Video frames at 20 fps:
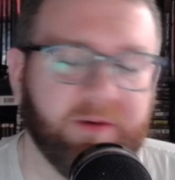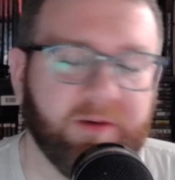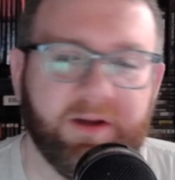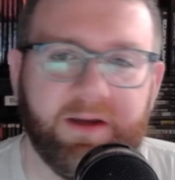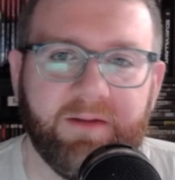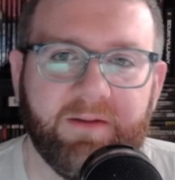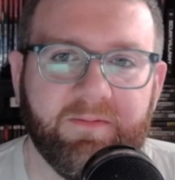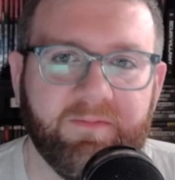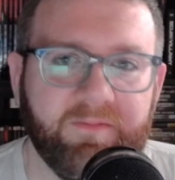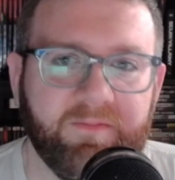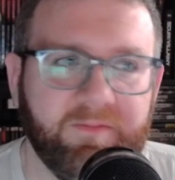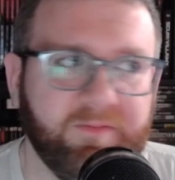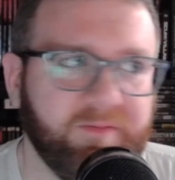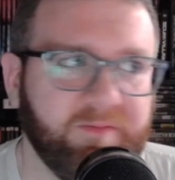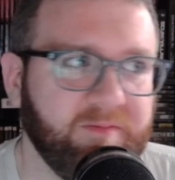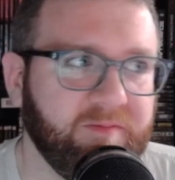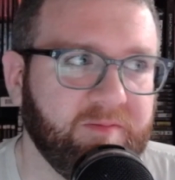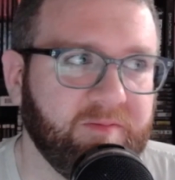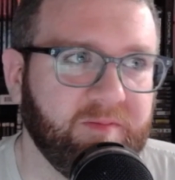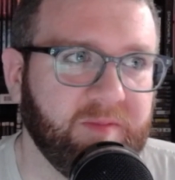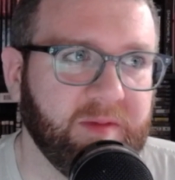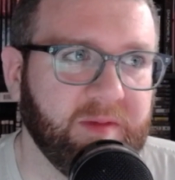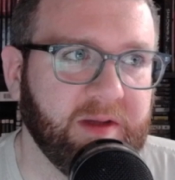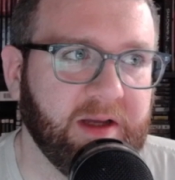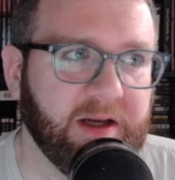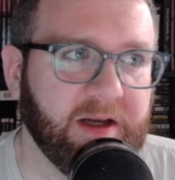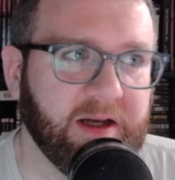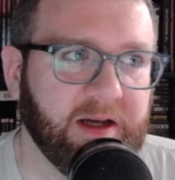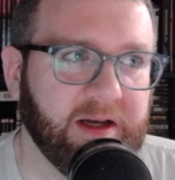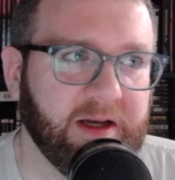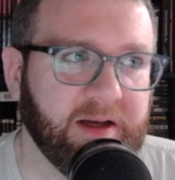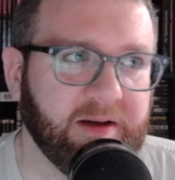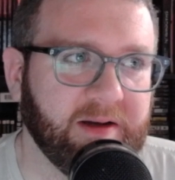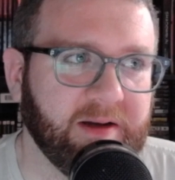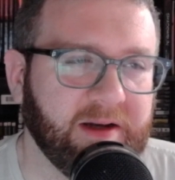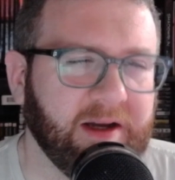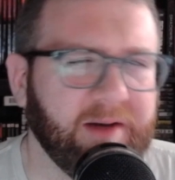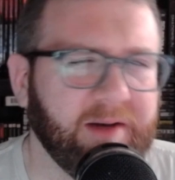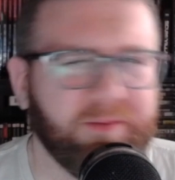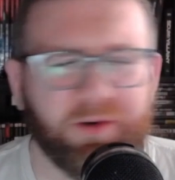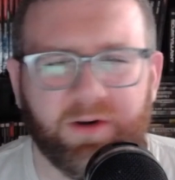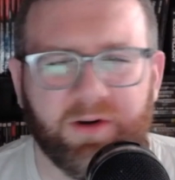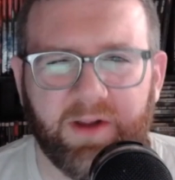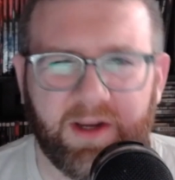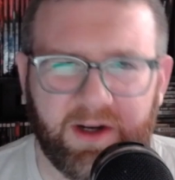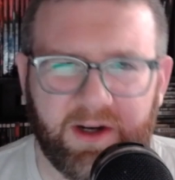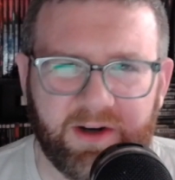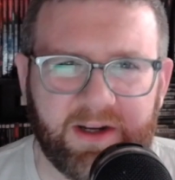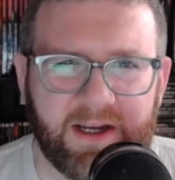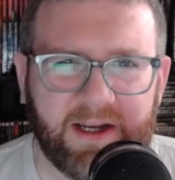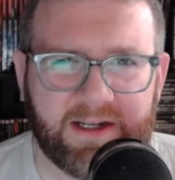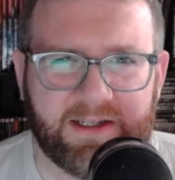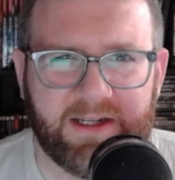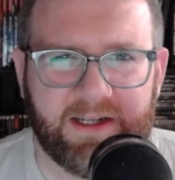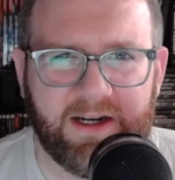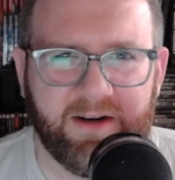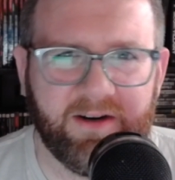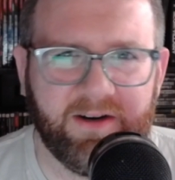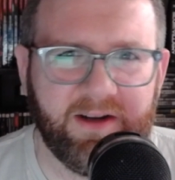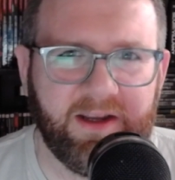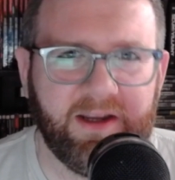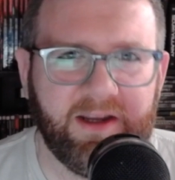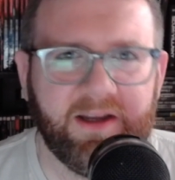like, kind of more like your dexterity,